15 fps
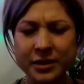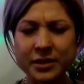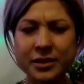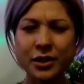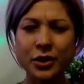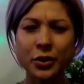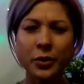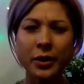
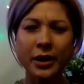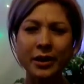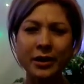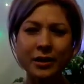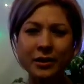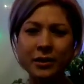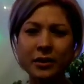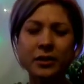So
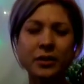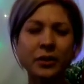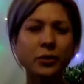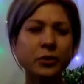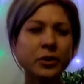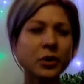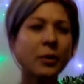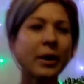the
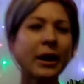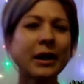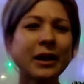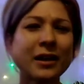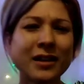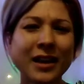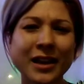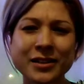only way I
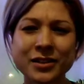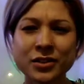can